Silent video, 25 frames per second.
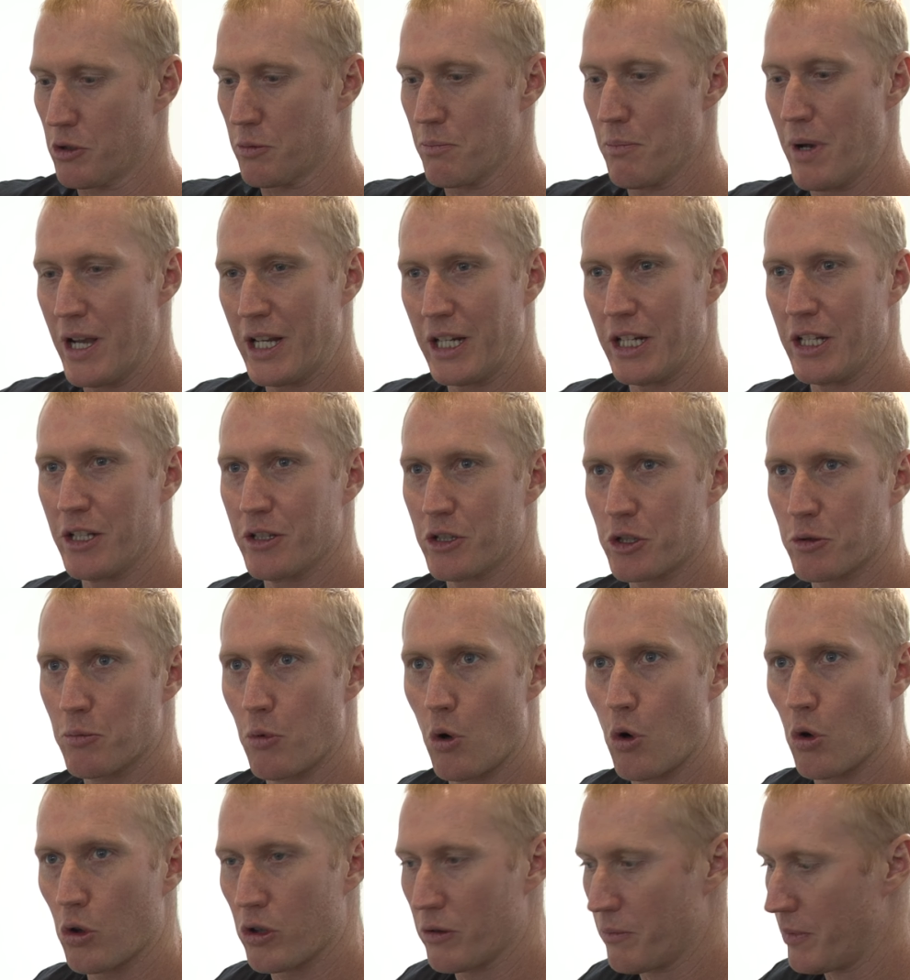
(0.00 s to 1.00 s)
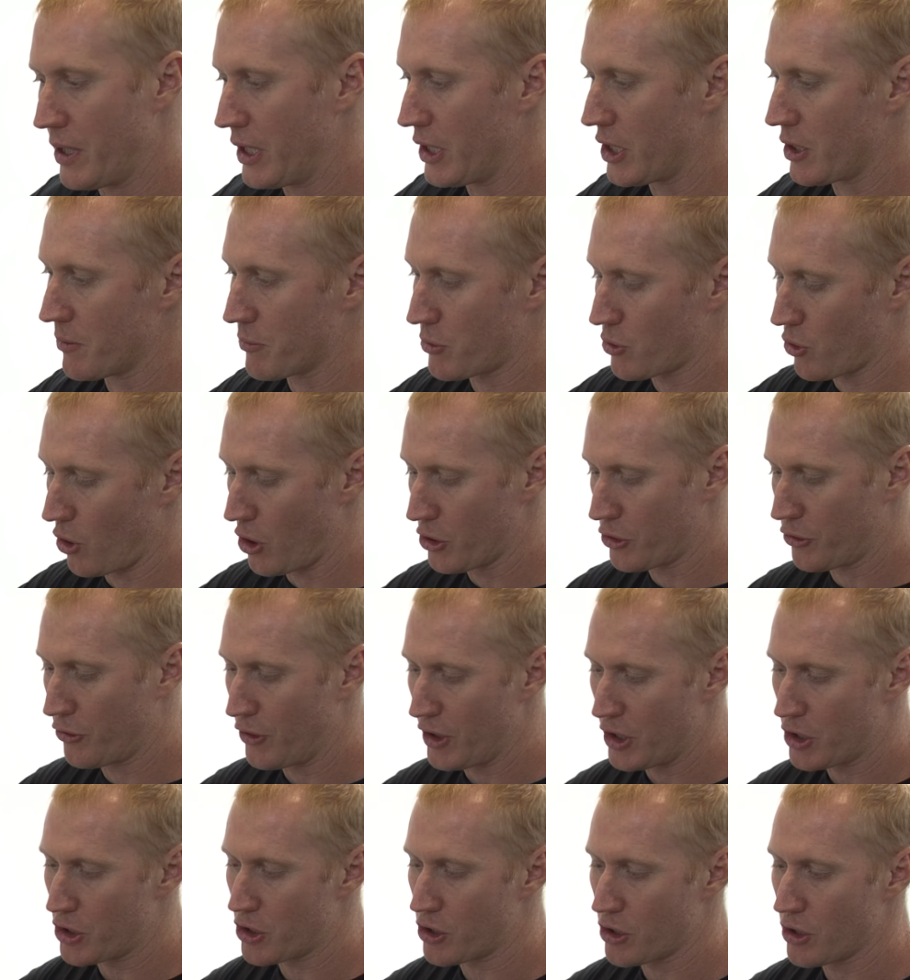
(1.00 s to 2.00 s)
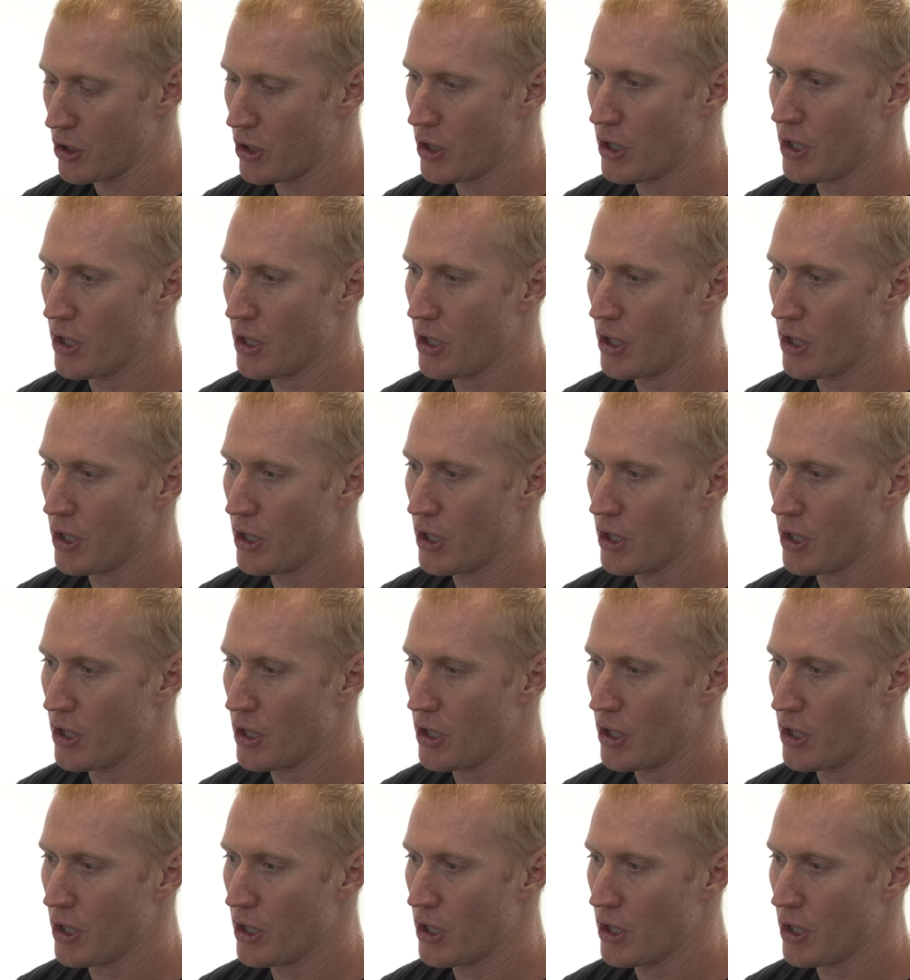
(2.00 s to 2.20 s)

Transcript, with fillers: medium, small and medium sized fish.